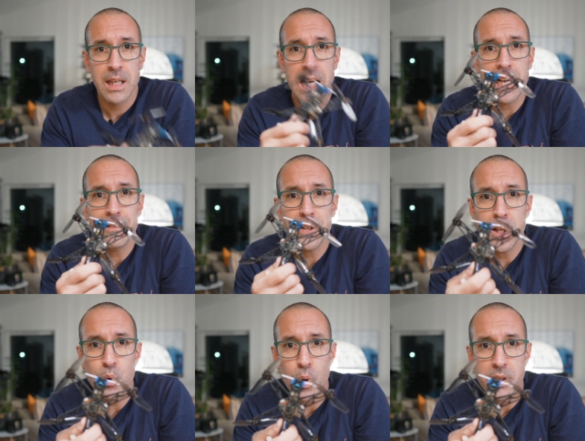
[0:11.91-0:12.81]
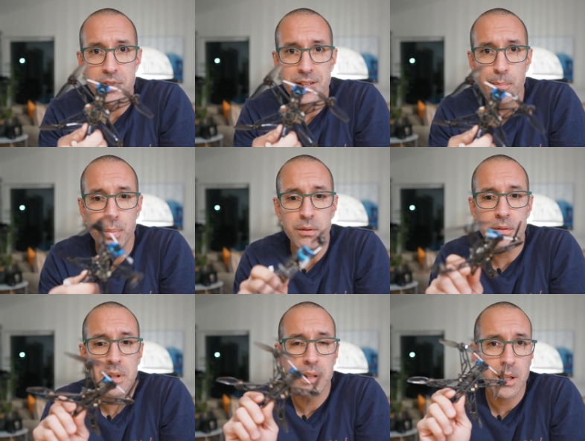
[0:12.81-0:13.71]
I have here one
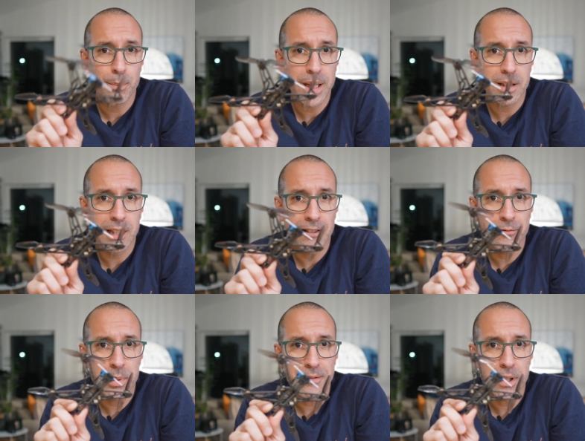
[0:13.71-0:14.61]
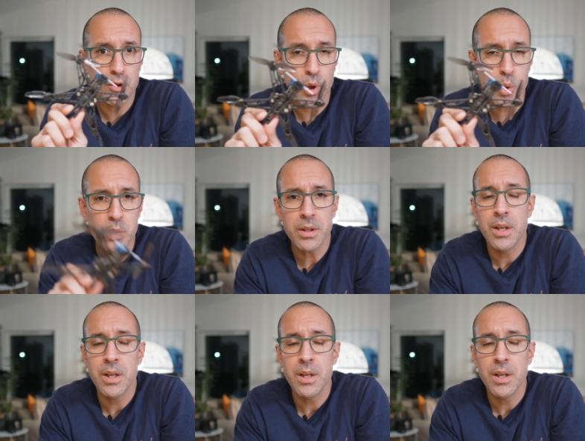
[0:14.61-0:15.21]
example, the BetaFPV drone,